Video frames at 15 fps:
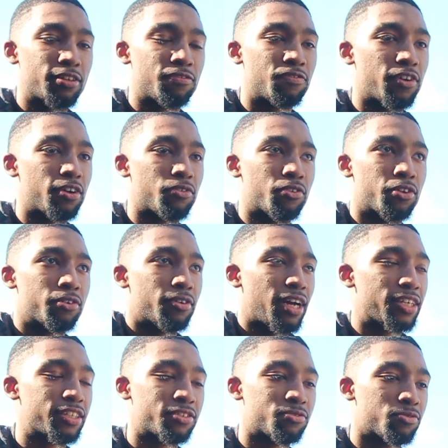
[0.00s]
and it felt real.
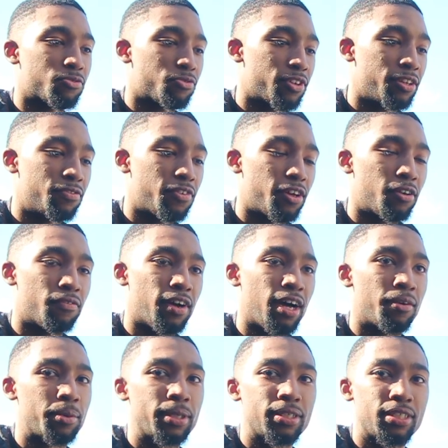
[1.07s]
I just really felt the
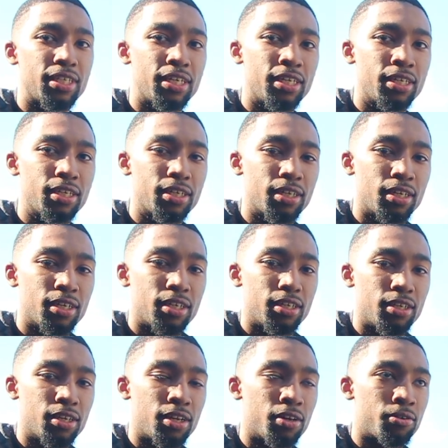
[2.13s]
vibe of the city,
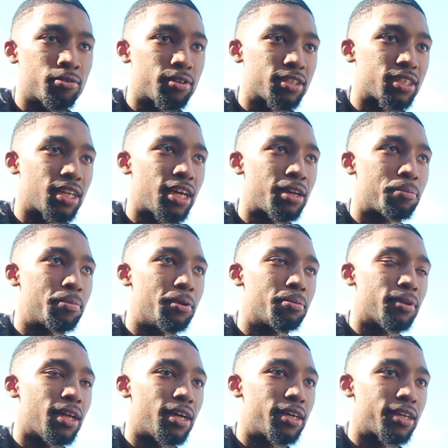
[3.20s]
you know. It's a lot of
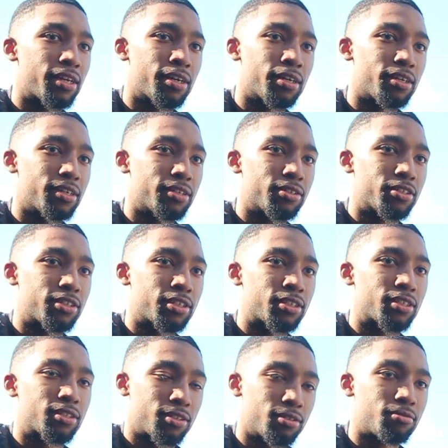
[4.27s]
people out there, and it's
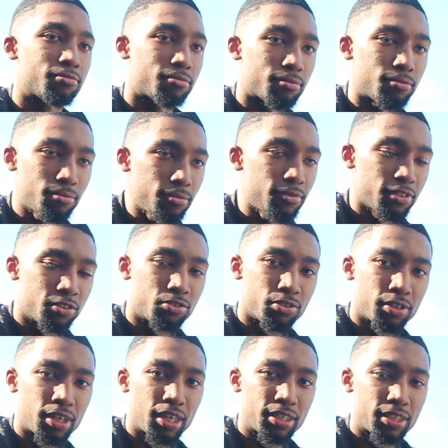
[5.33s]
just...
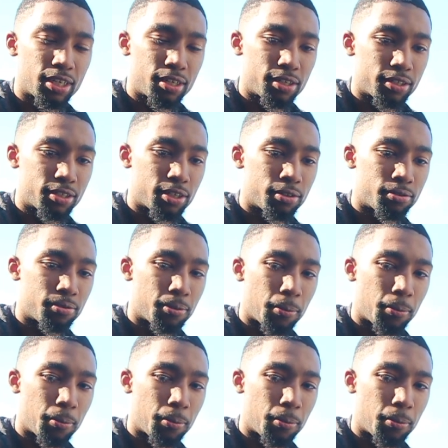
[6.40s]
real nice out there, so.